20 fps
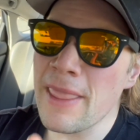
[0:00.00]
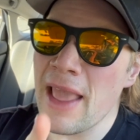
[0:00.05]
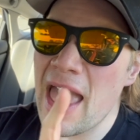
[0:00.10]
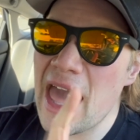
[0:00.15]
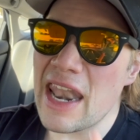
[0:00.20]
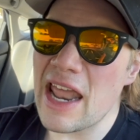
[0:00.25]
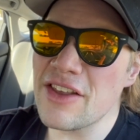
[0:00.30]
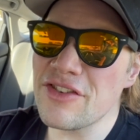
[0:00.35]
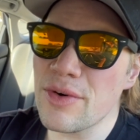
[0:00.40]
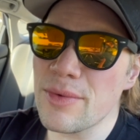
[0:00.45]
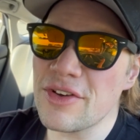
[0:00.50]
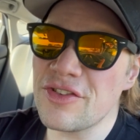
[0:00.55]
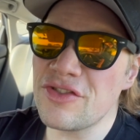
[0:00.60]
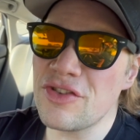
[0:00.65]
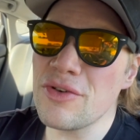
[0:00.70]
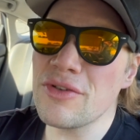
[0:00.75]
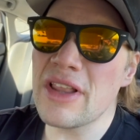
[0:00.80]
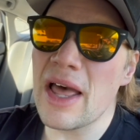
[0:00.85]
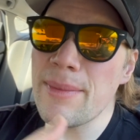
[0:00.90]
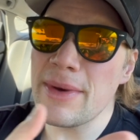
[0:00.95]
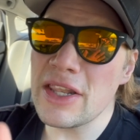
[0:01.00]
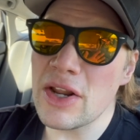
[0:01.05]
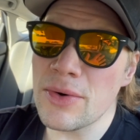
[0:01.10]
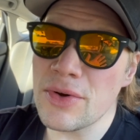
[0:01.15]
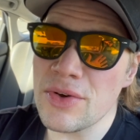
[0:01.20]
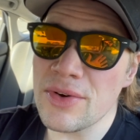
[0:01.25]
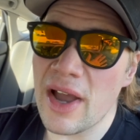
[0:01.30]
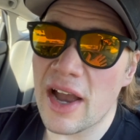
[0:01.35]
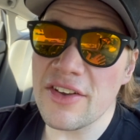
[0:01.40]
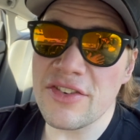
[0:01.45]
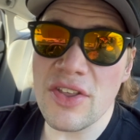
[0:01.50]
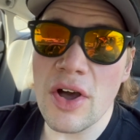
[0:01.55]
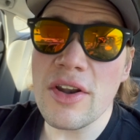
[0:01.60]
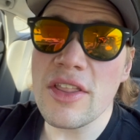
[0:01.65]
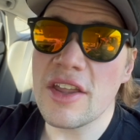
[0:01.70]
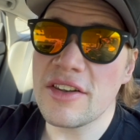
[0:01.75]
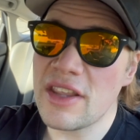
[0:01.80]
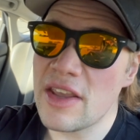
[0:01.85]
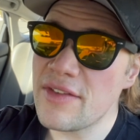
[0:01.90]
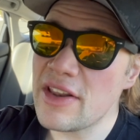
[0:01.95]
And as always too, let me know what you guys thought
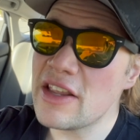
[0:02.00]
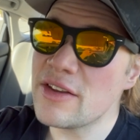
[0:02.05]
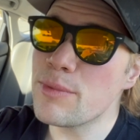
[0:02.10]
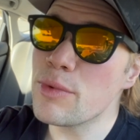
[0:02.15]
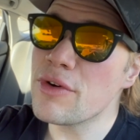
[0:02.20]
of the DVDs,